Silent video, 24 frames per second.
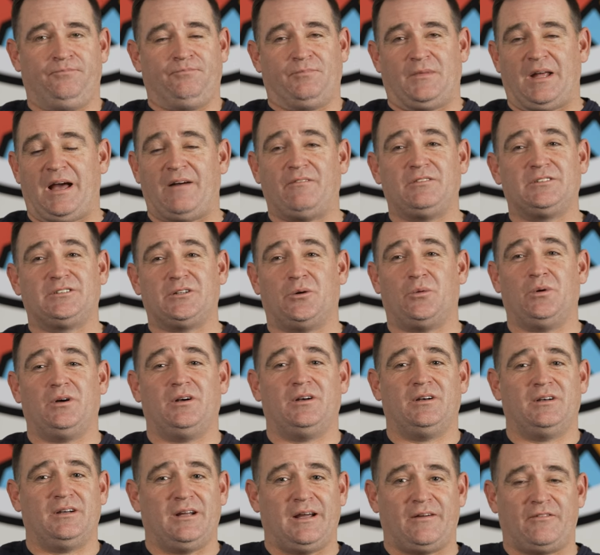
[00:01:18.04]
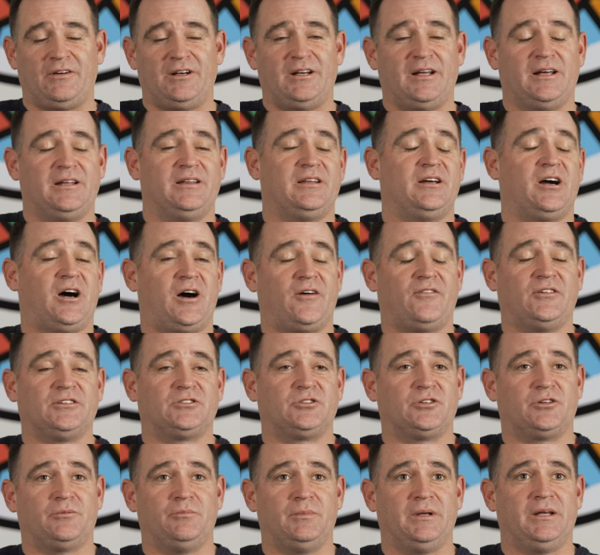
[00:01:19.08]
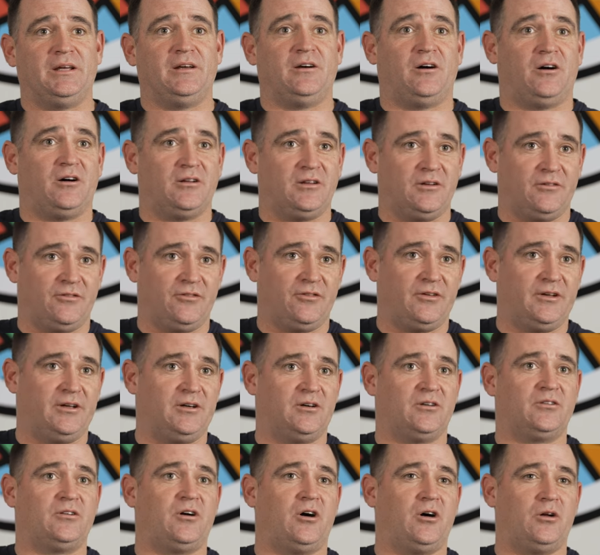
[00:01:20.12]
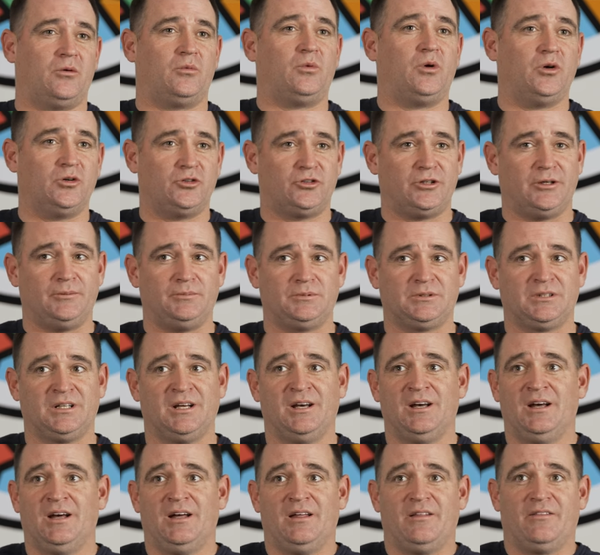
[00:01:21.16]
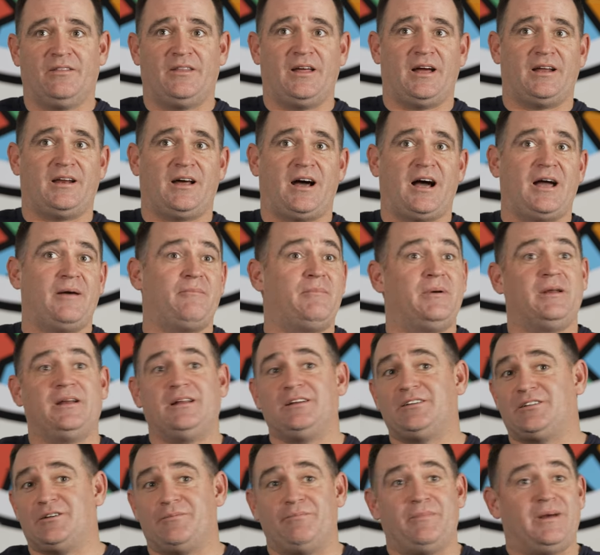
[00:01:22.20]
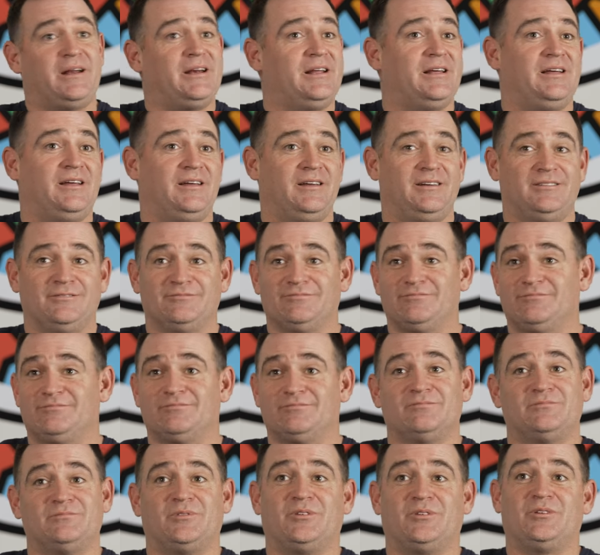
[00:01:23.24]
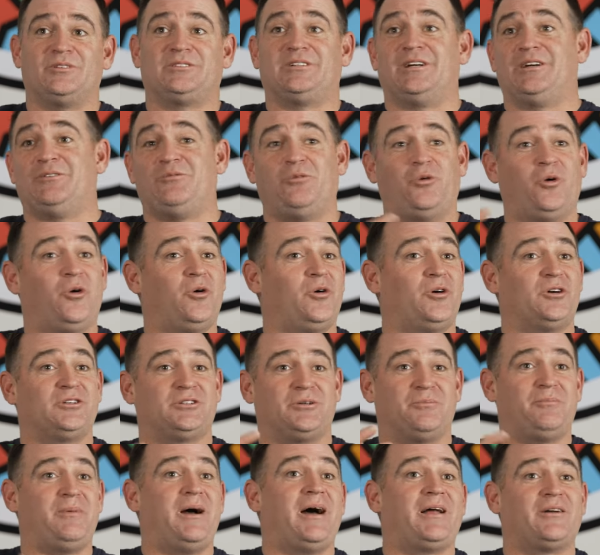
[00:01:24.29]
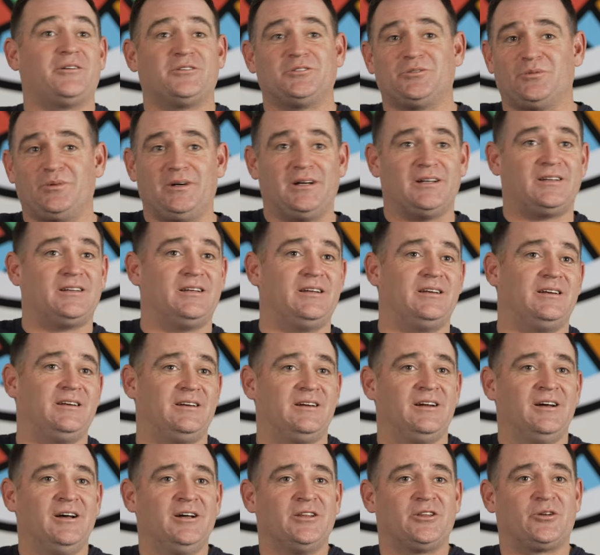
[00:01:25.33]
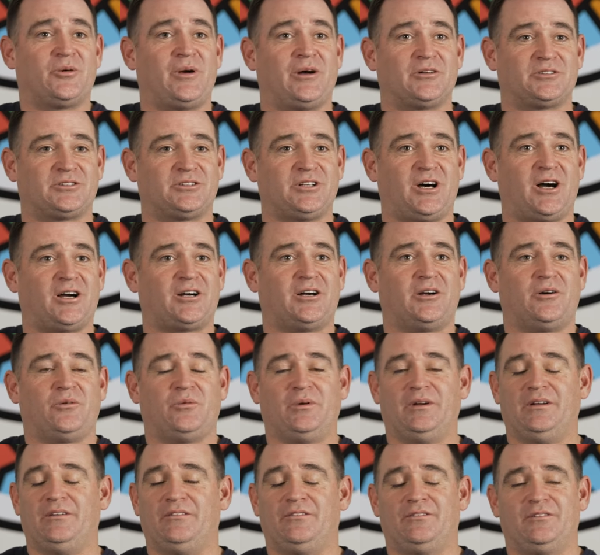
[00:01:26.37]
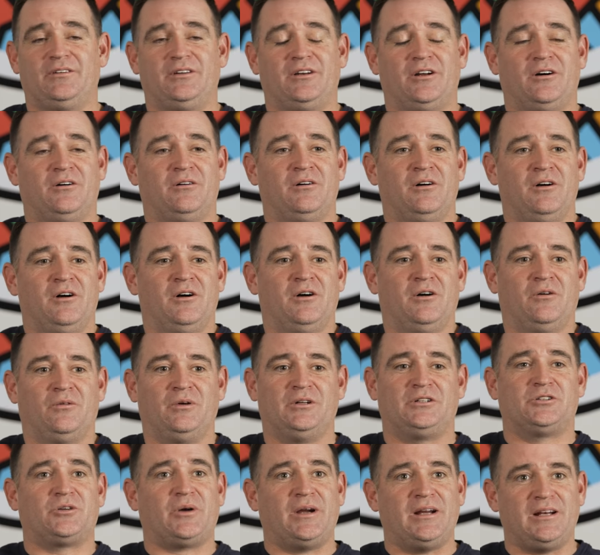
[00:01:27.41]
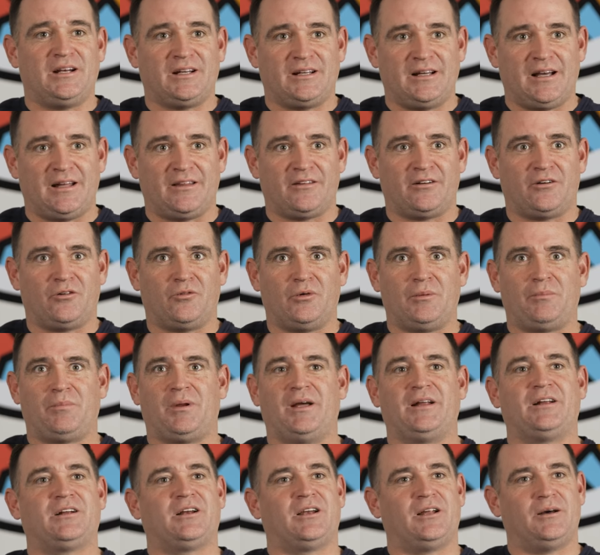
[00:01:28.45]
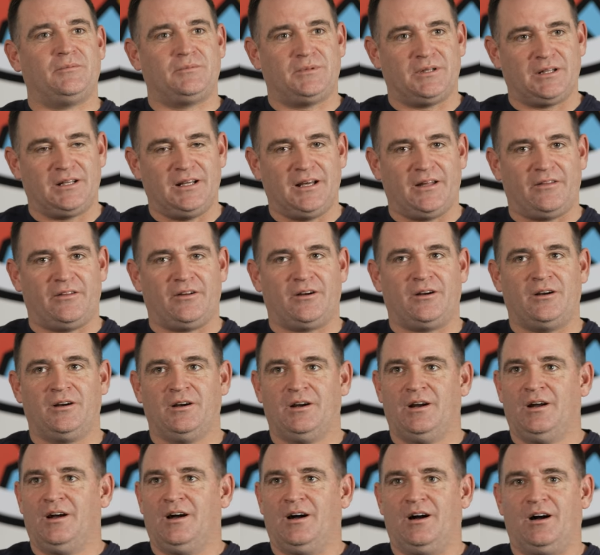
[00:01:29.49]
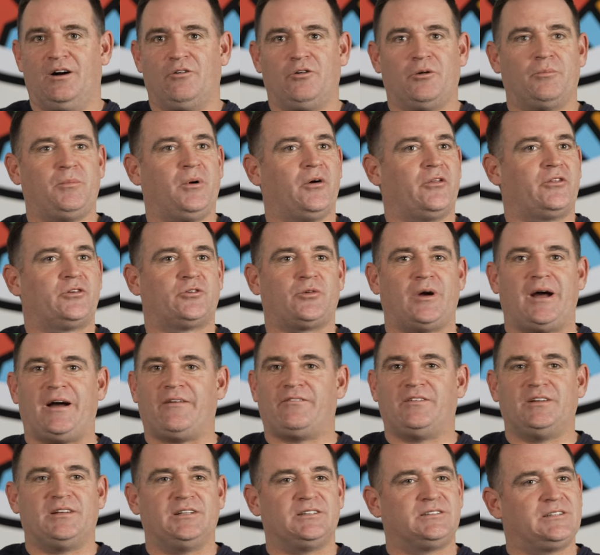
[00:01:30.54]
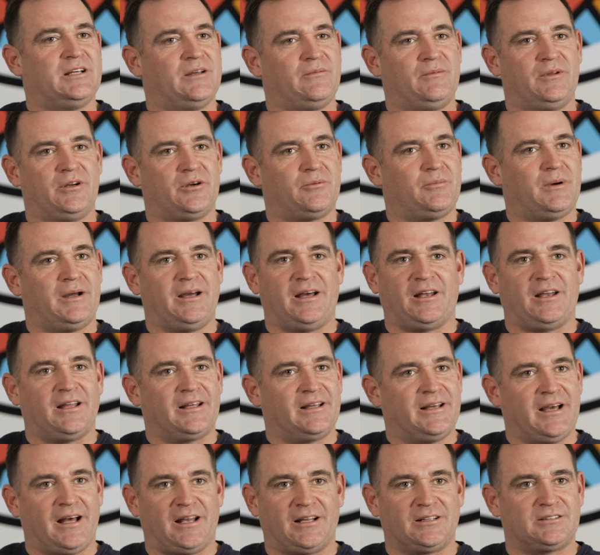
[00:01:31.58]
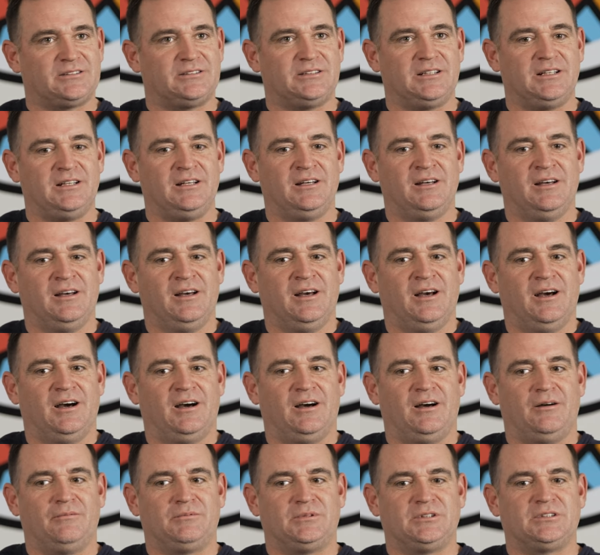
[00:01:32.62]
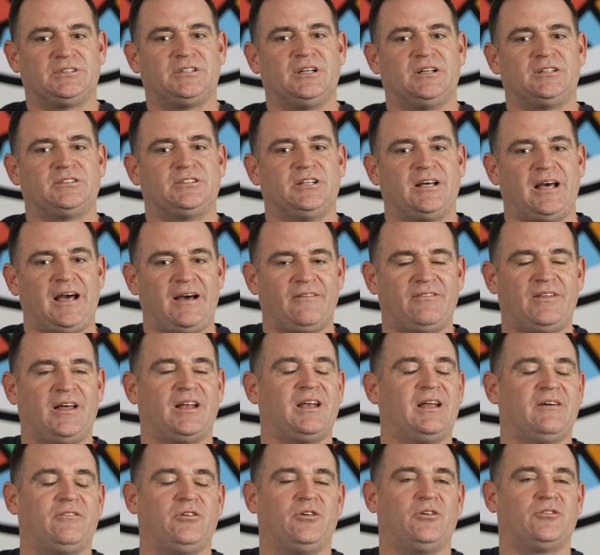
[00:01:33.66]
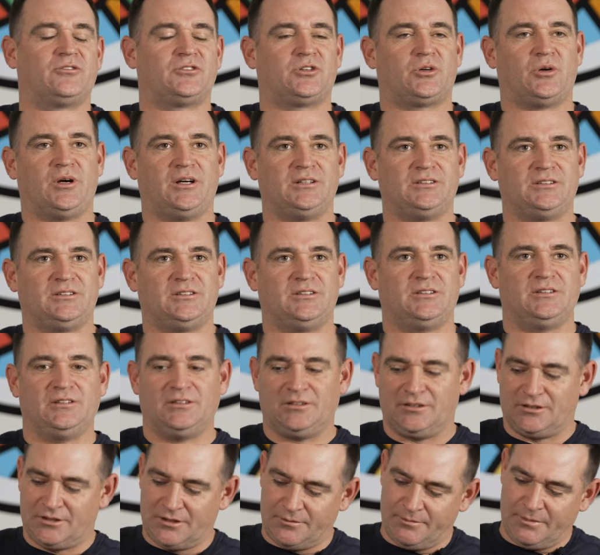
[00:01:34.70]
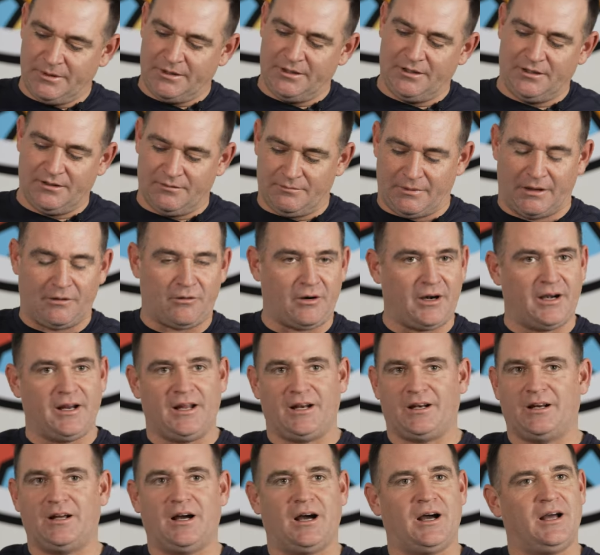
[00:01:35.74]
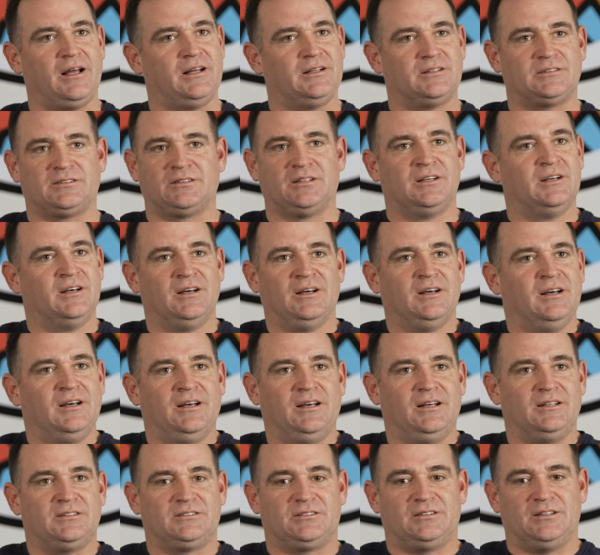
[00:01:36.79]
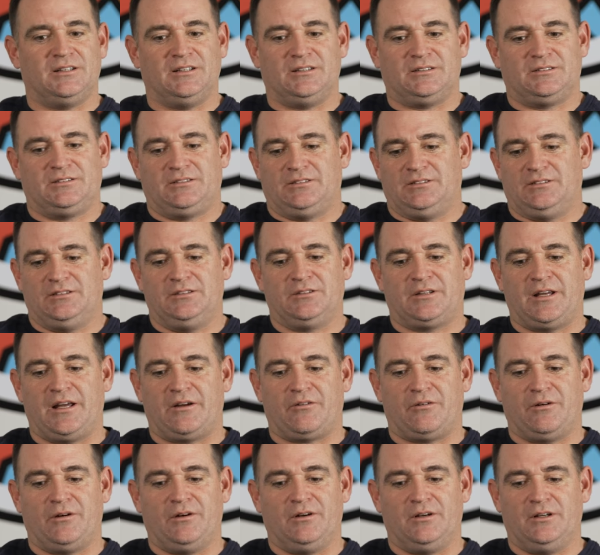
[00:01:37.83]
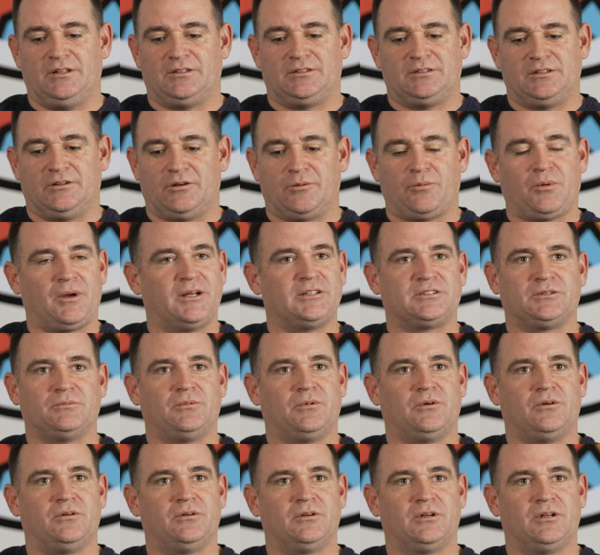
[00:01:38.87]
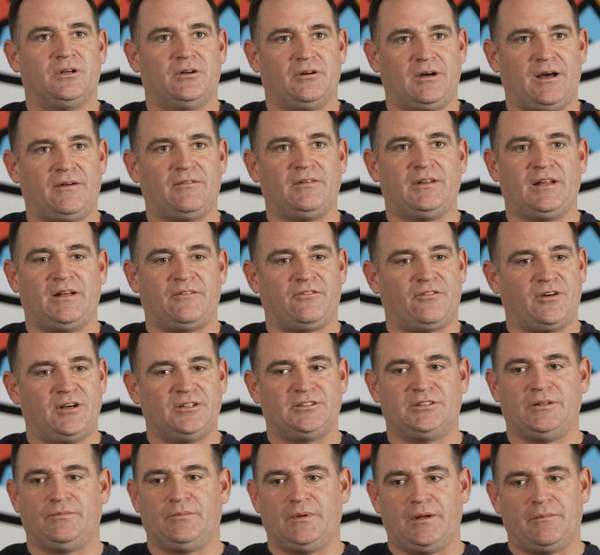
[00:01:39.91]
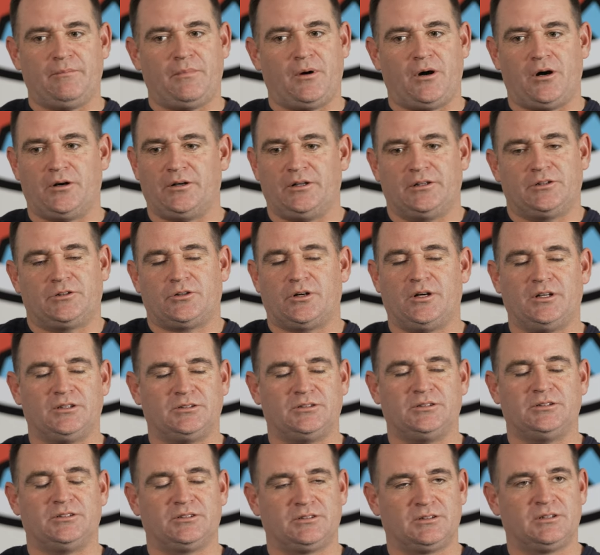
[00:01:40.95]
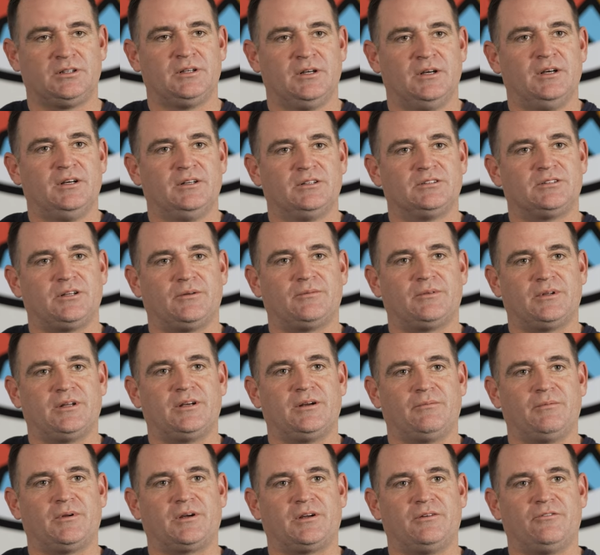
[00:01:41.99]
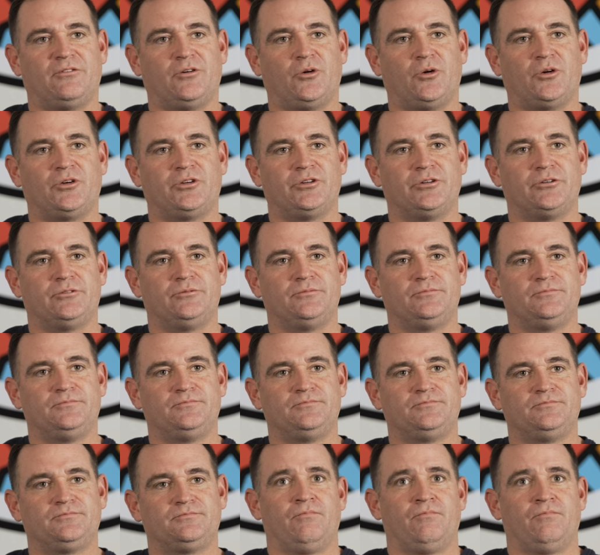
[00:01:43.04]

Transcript: having someone every day in the office with me, on the field, on road trips, that I've been into many, we say, wars or battles with. And throughout soccer, we've, you know, we trained together, we played club together. Uh, we are both drafted the same year by LA Galaxy. Um, just to have that level of trust to be my right hand guy is, is it's you can't it's irreplaceable. You know, having that friendship, that bond, and trust is something I'm looking forward to